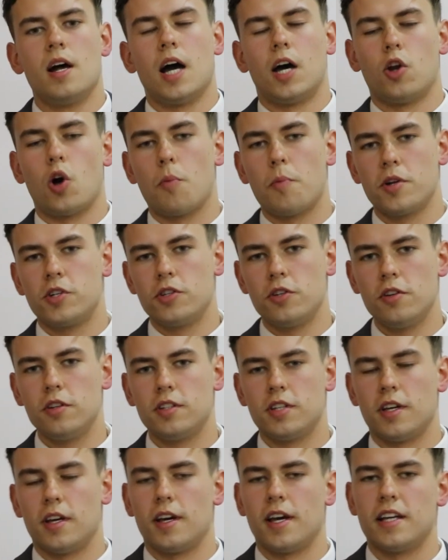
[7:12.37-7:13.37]
An
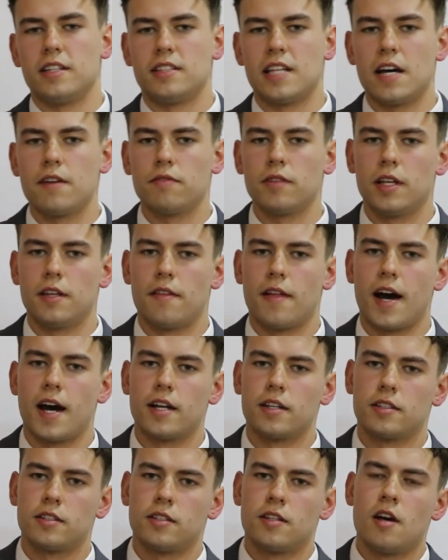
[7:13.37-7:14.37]
opportunity is definitely
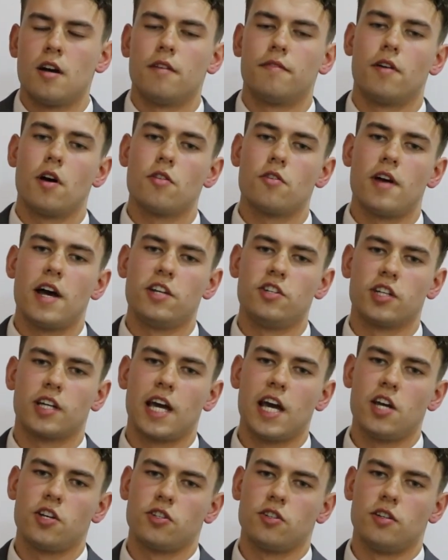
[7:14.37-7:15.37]
that further
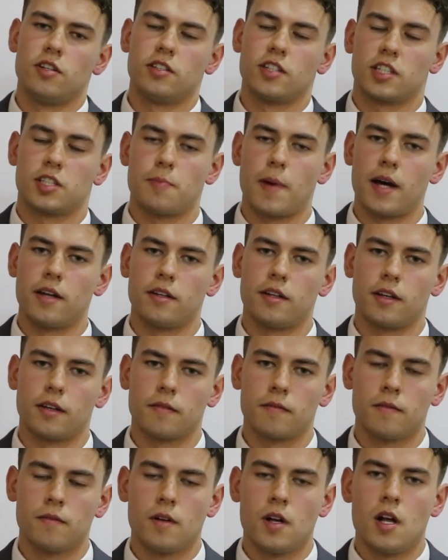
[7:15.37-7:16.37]
education is expanding.
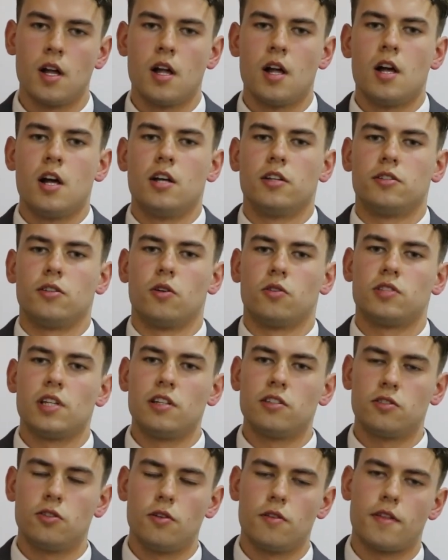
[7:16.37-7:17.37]
So since
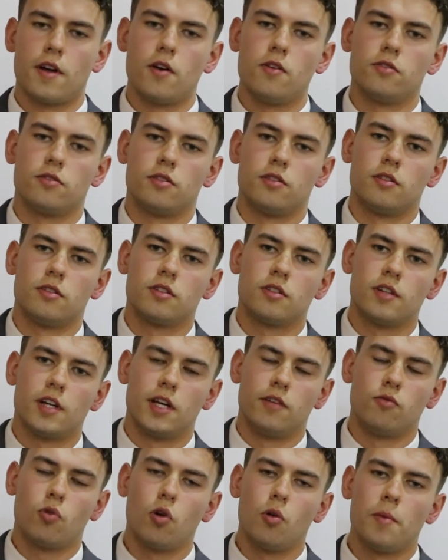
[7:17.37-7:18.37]
2000,
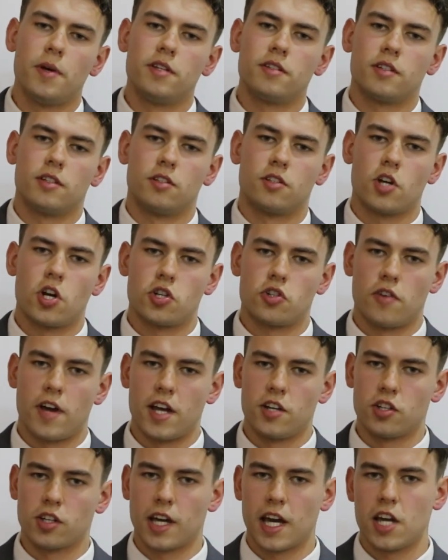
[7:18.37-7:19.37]
enrolment in tertiary
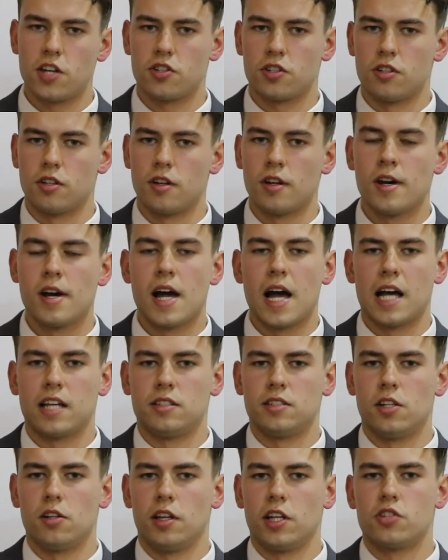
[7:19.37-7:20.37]
education has
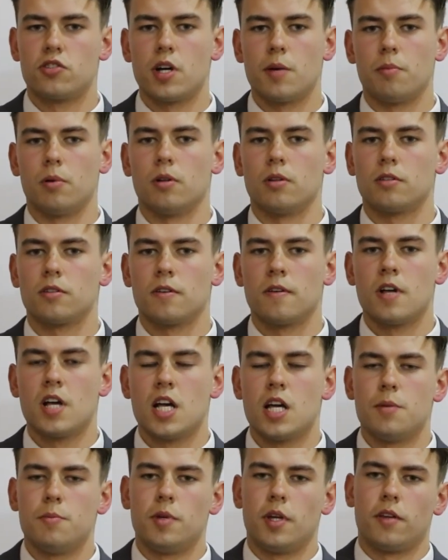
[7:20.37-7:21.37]
nearly tripled,
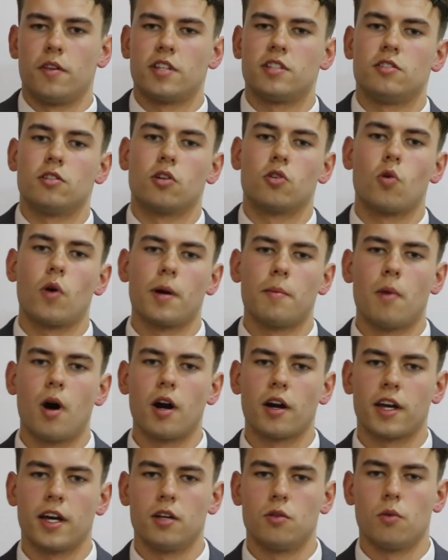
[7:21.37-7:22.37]
meaning this is a growing
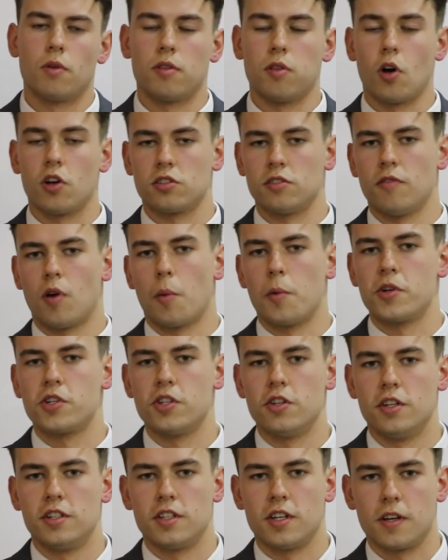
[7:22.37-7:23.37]
market with lots of
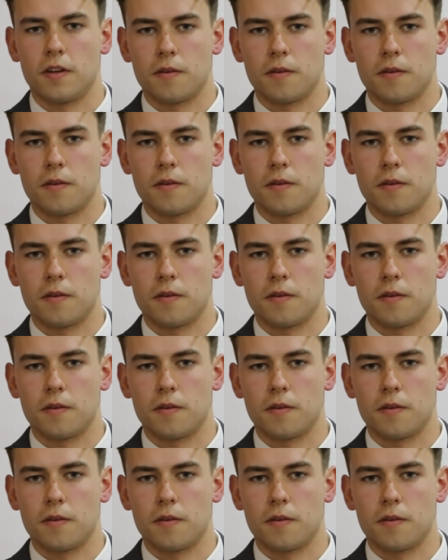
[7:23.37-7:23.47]
opportunity.